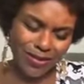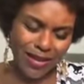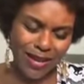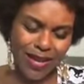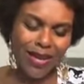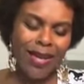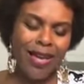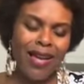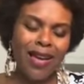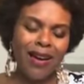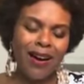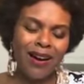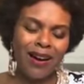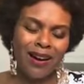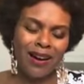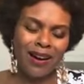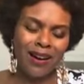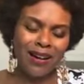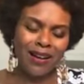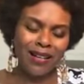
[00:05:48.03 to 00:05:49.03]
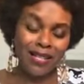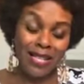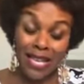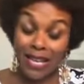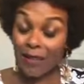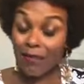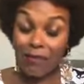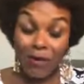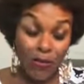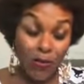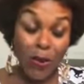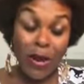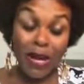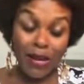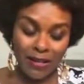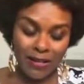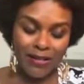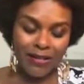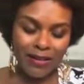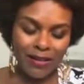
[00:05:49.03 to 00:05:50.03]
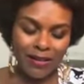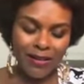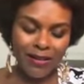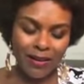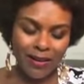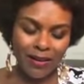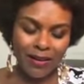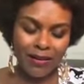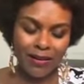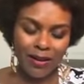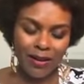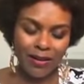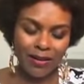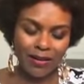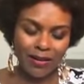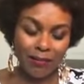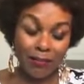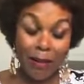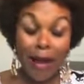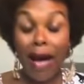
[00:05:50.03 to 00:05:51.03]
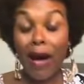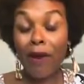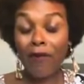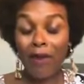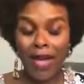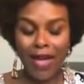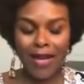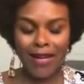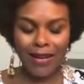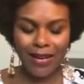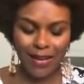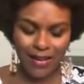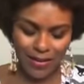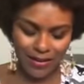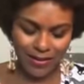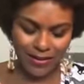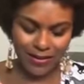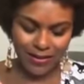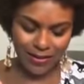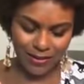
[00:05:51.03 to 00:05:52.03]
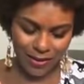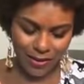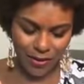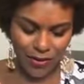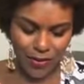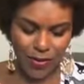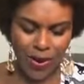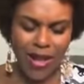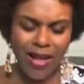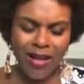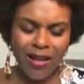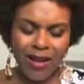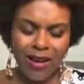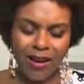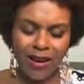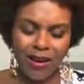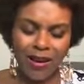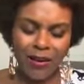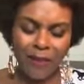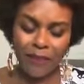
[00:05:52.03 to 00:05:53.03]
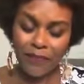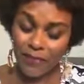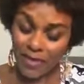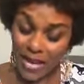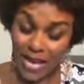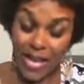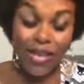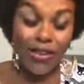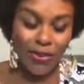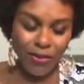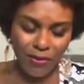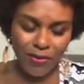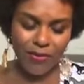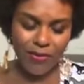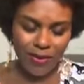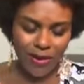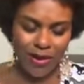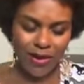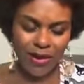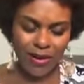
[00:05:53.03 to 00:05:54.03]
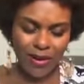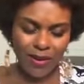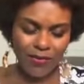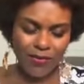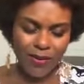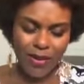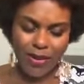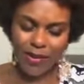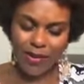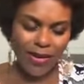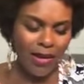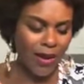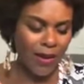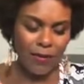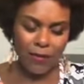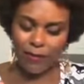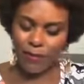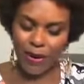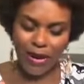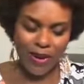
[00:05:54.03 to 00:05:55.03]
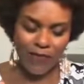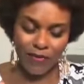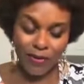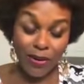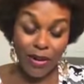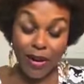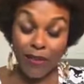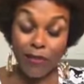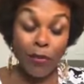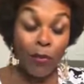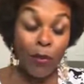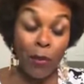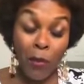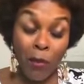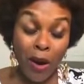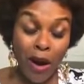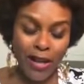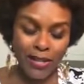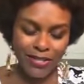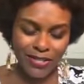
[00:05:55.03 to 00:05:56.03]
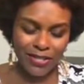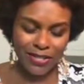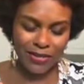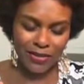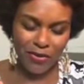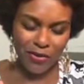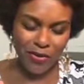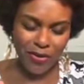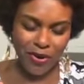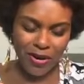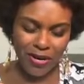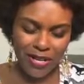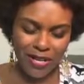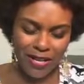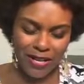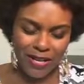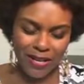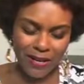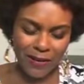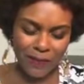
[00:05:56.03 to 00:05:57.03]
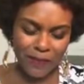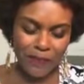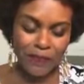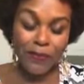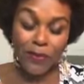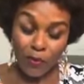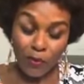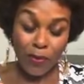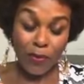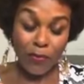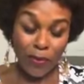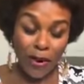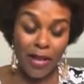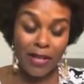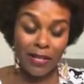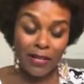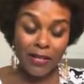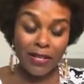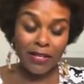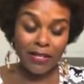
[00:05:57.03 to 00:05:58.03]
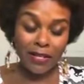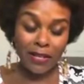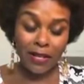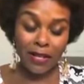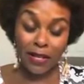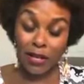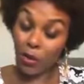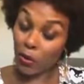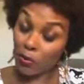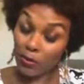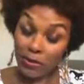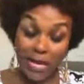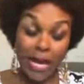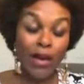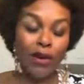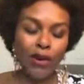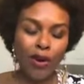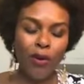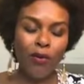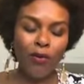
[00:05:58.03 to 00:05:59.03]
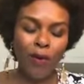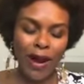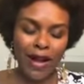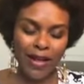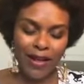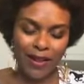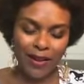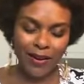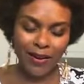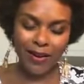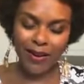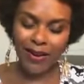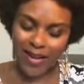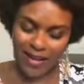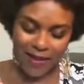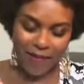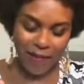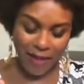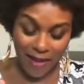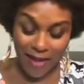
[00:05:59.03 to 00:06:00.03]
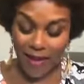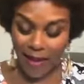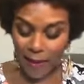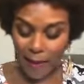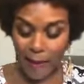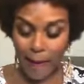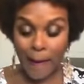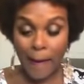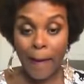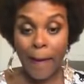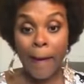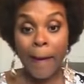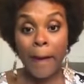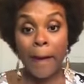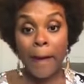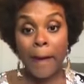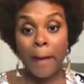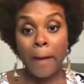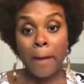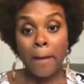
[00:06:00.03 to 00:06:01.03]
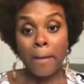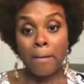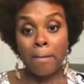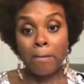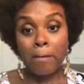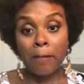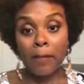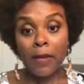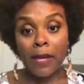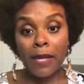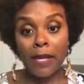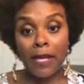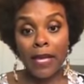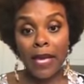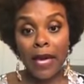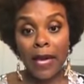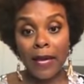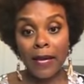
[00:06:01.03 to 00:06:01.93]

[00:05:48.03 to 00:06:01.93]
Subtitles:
let it be well in her mouth and in her soul. Thank you. We pray for everyone watching, Lord, and we pray that this goes down all right. Amen. Yes.